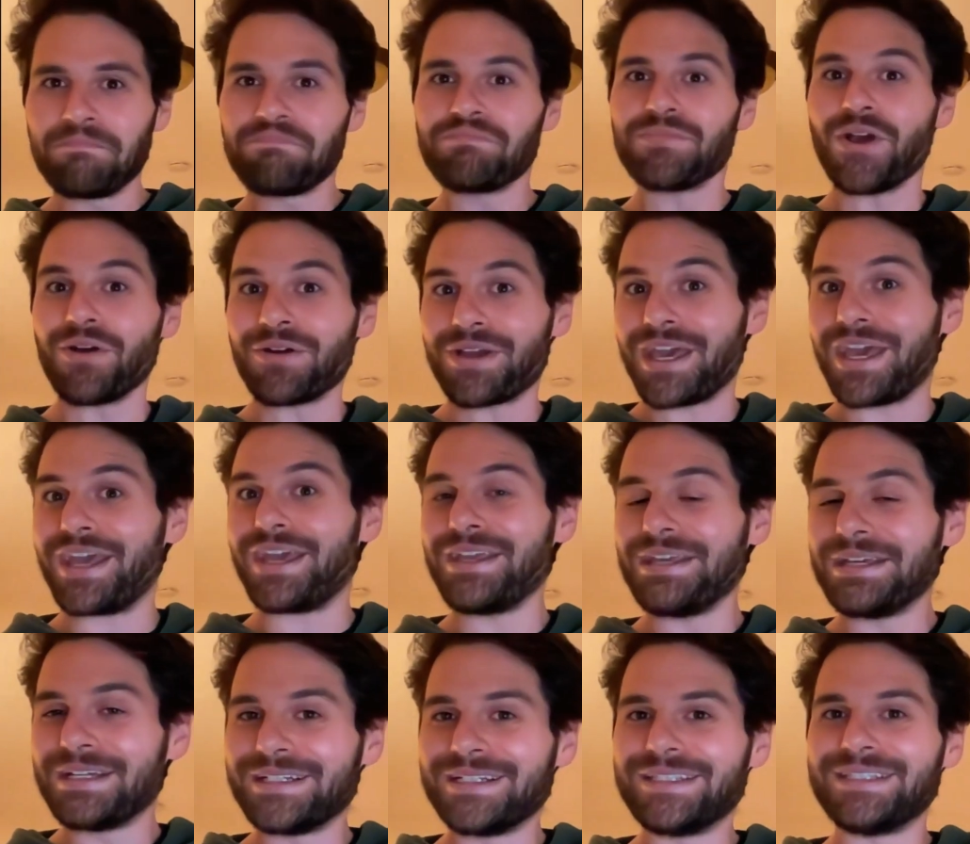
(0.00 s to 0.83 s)

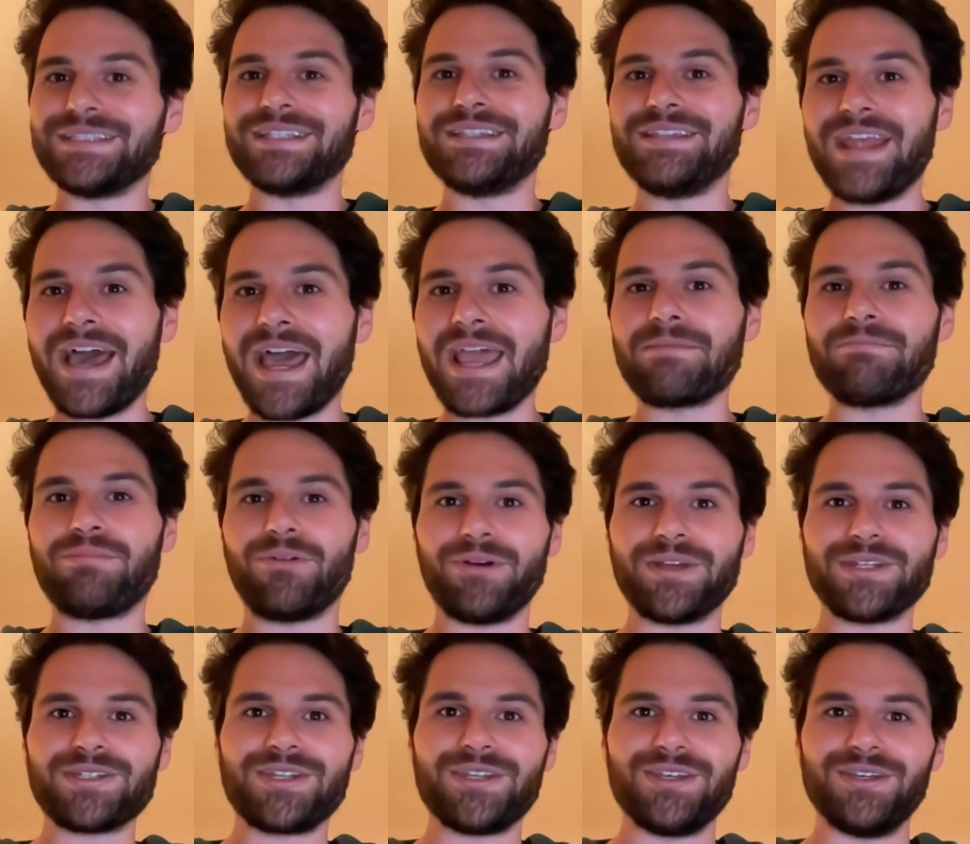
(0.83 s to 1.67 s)
okay,
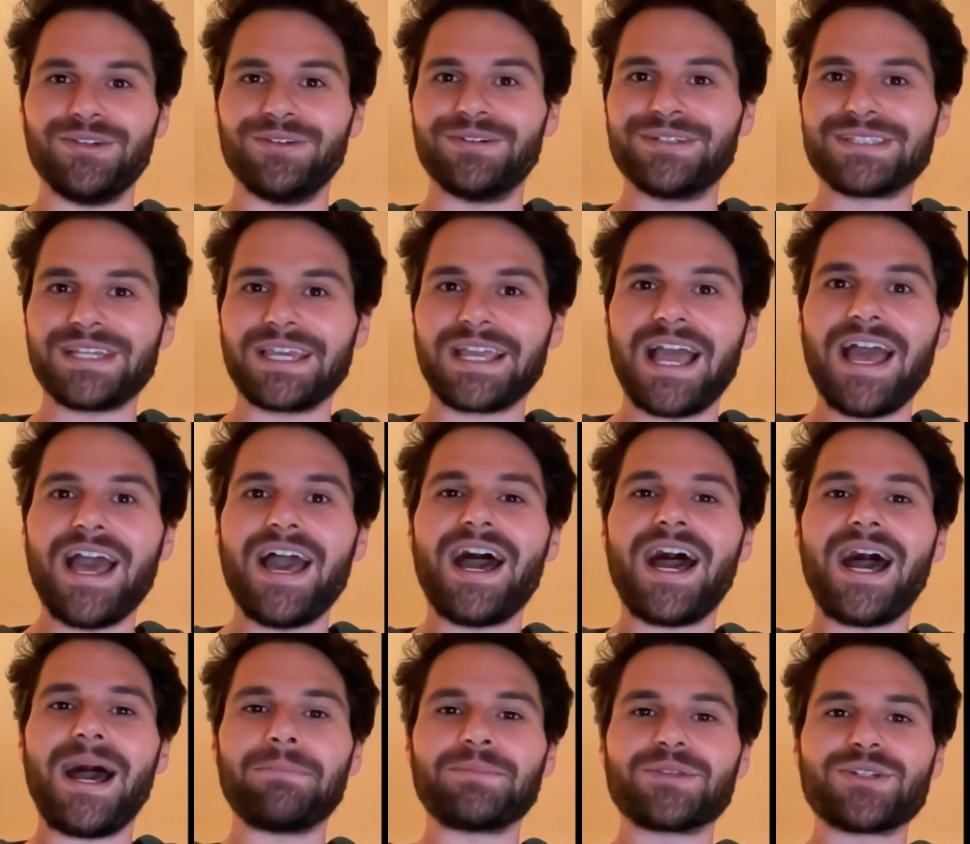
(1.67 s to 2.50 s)
9.2. It's like,
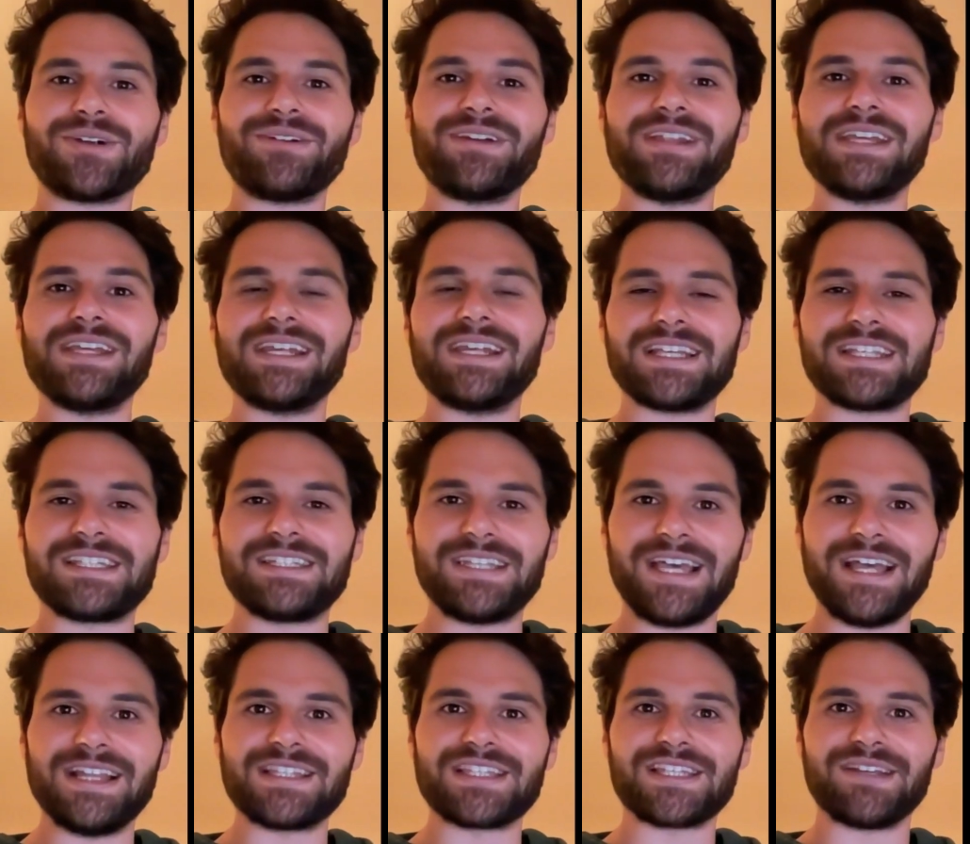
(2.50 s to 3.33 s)
I'm starting to get a
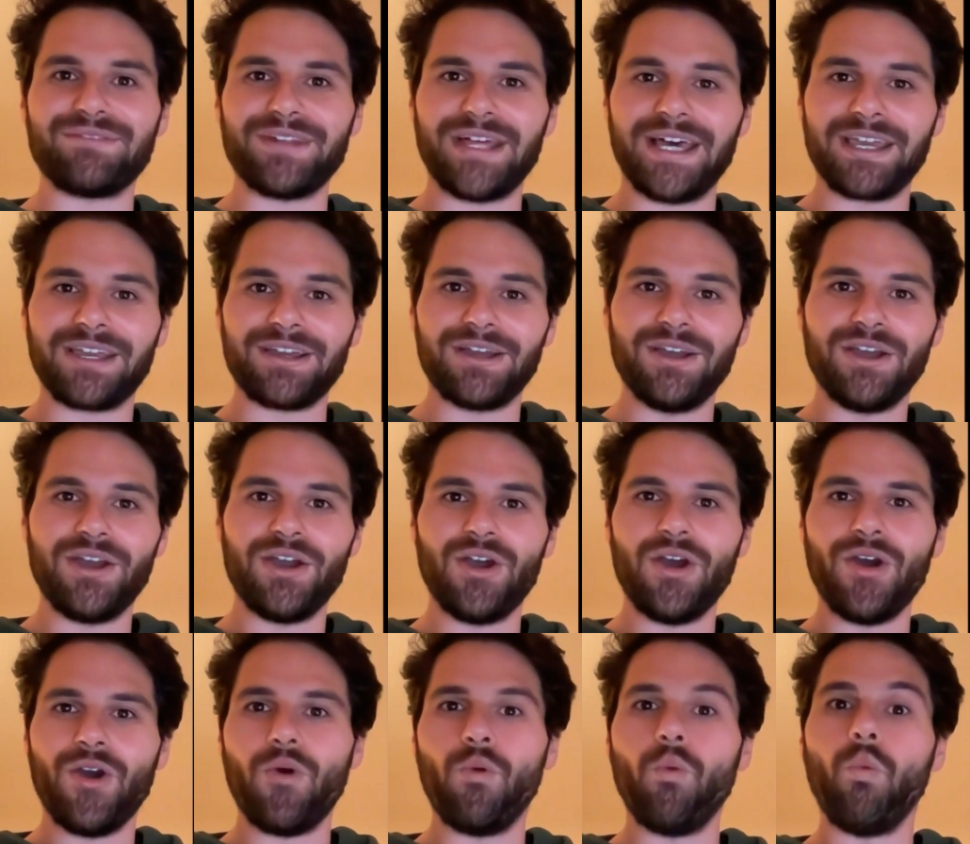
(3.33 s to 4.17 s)
sense of like
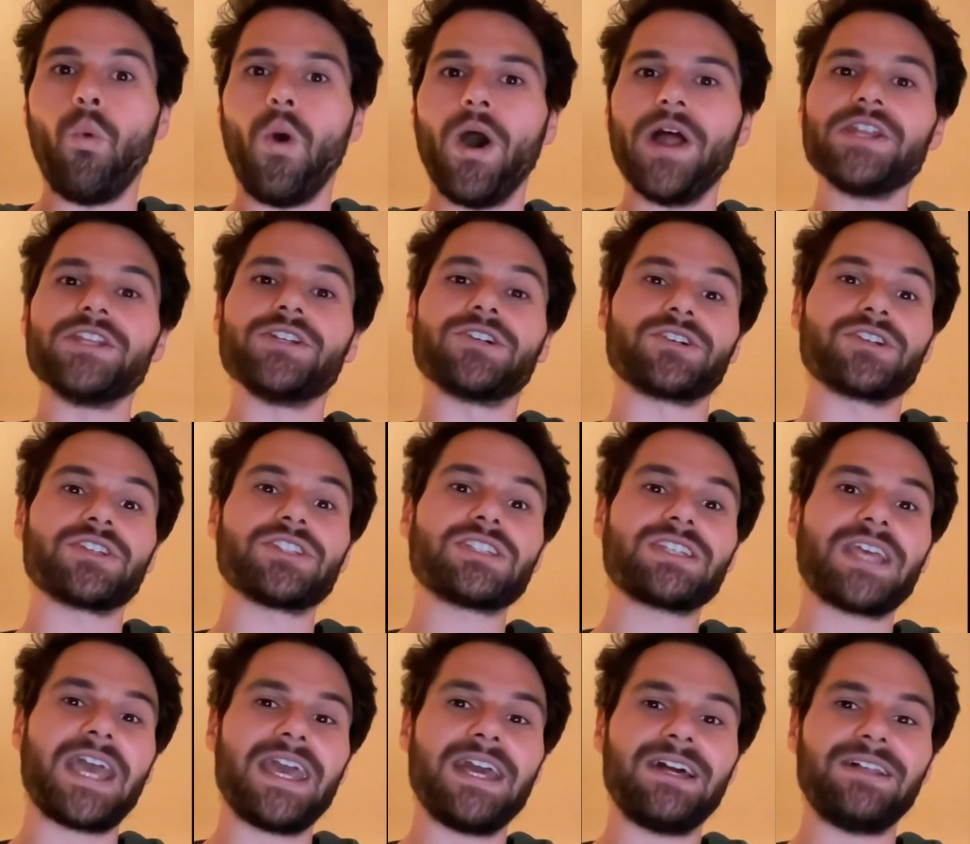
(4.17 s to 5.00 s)
what your
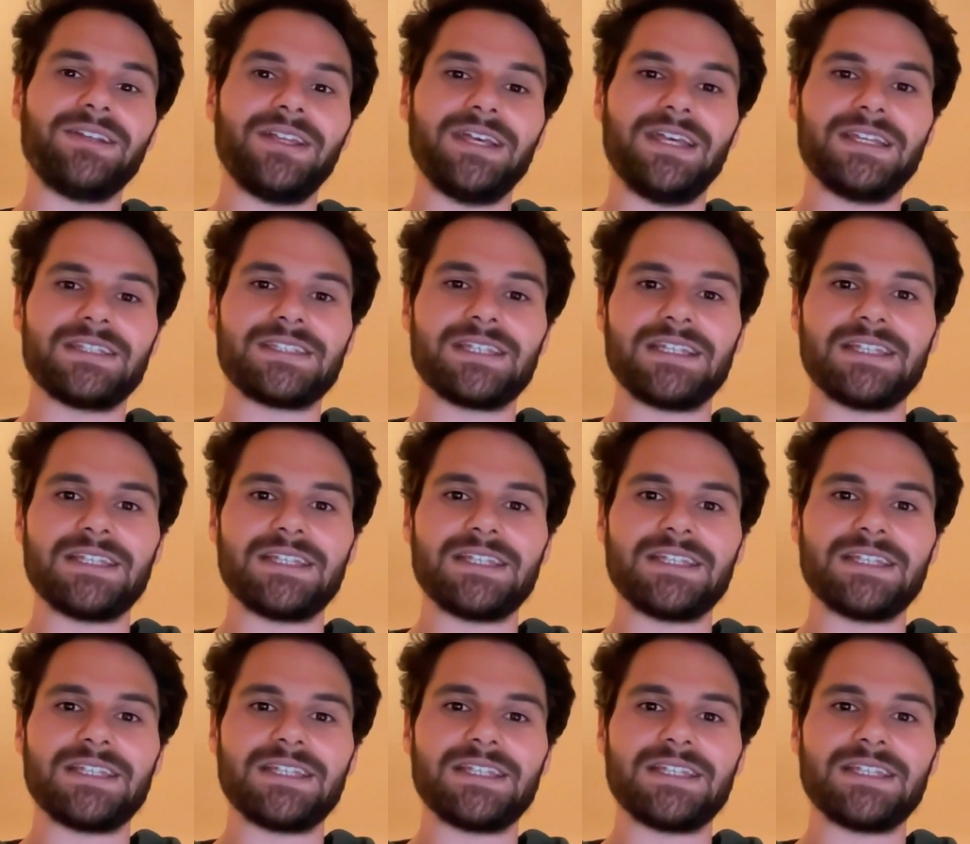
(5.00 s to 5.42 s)
scale is.